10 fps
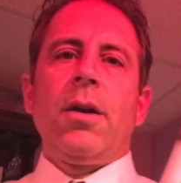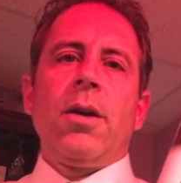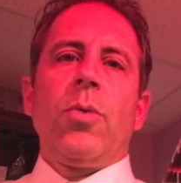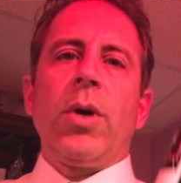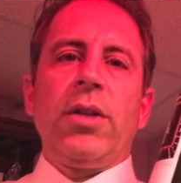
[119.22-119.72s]

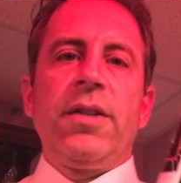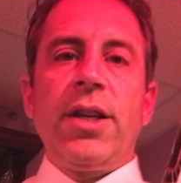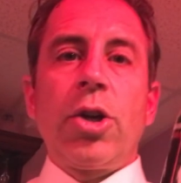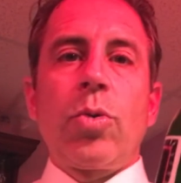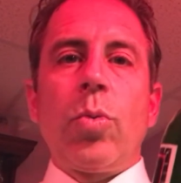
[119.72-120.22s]
Well,
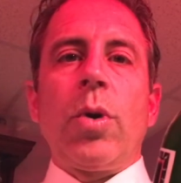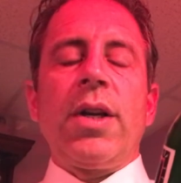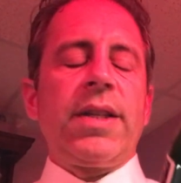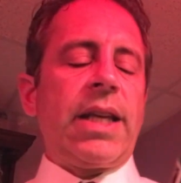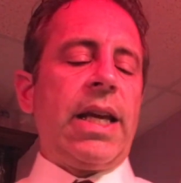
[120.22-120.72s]
dinner
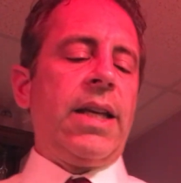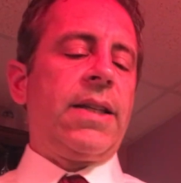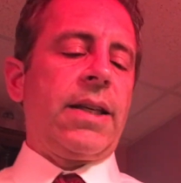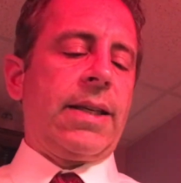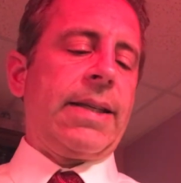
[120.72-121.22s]
was a
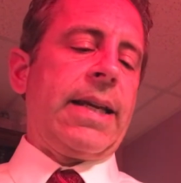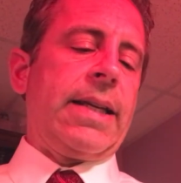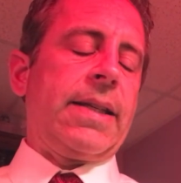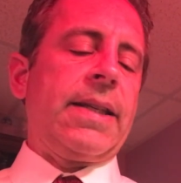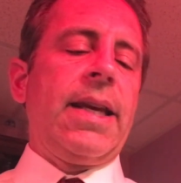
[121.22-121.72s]

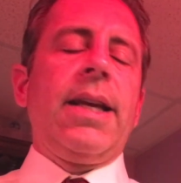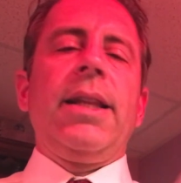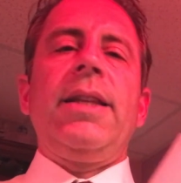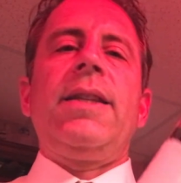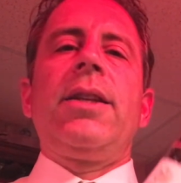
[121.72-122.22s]
success.
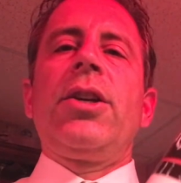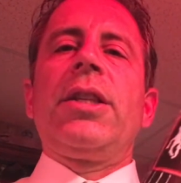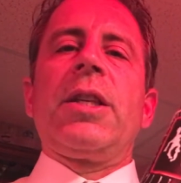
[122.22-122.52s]
Let's look at this